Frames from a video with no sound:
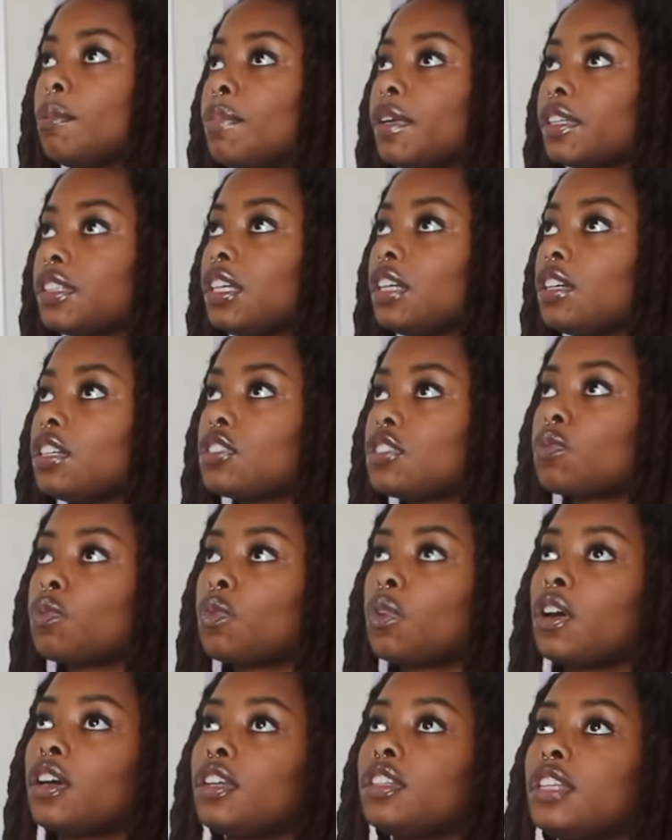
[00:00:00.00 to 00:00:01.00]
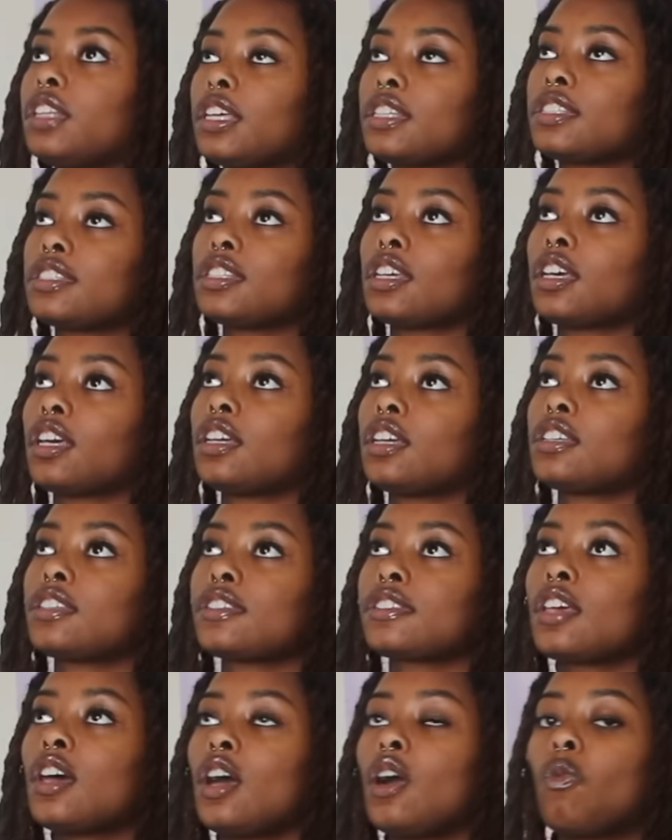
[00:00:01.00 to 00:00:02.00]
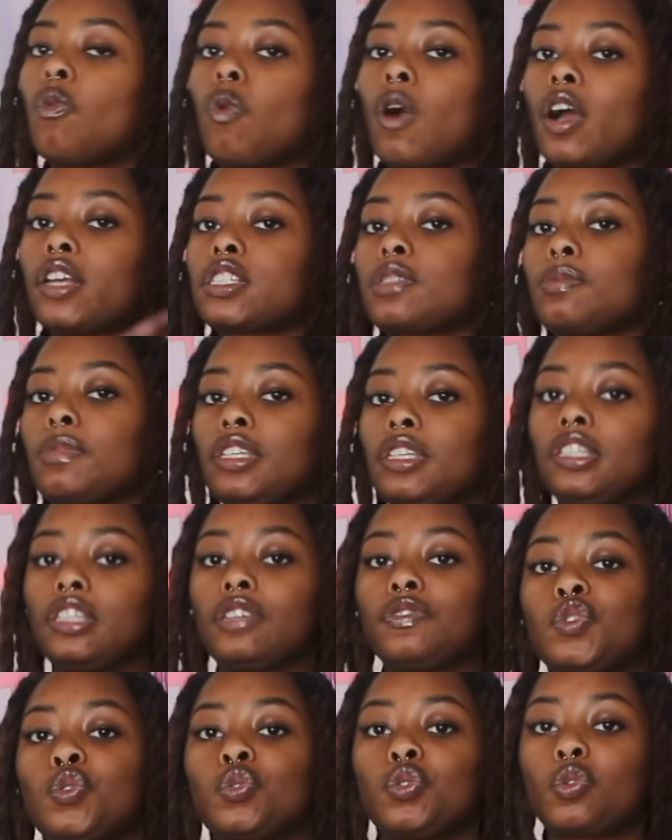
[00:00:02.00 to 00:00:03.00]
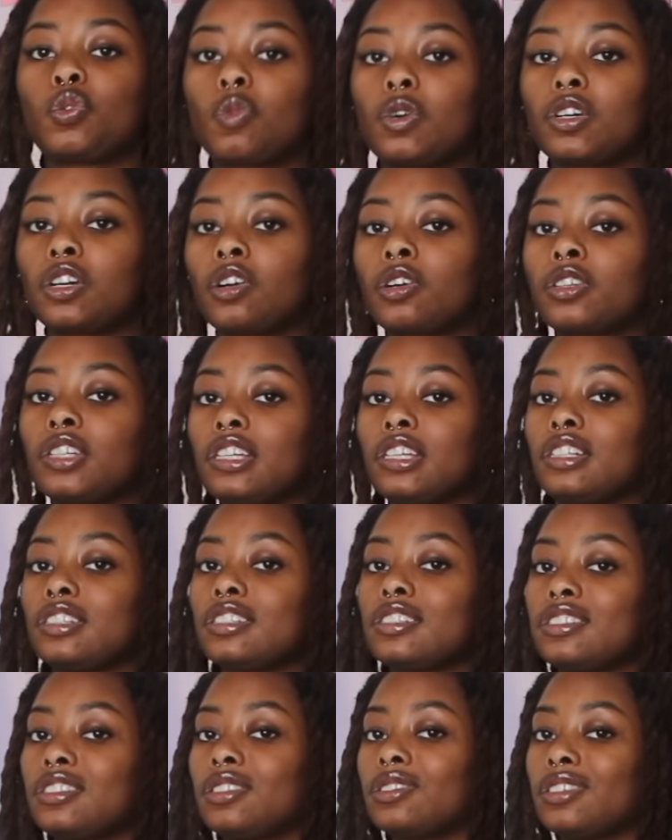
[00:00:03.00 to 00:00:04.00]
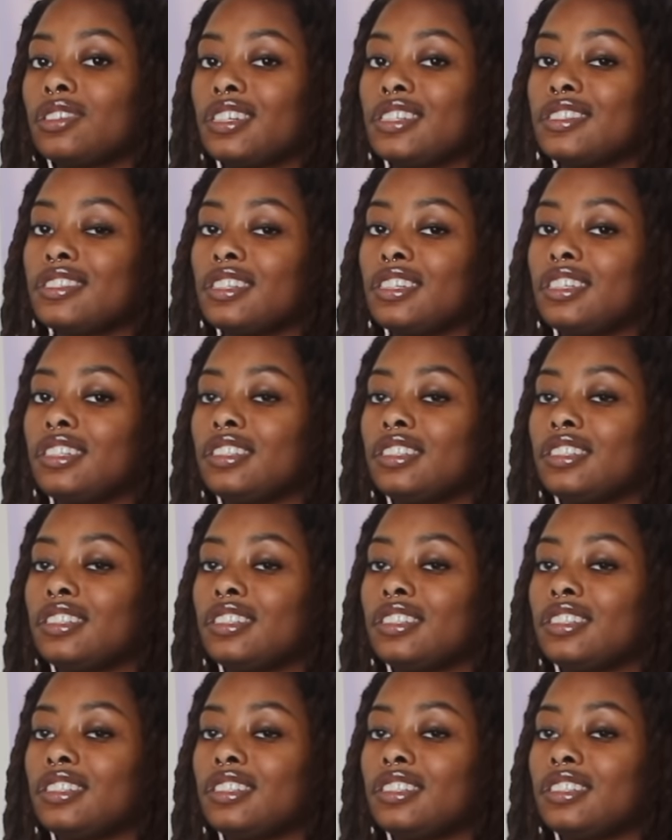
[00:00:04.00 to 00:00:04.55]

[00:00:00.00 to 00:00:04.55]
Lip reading: But there's one that says, watch me give you the world and it still isn't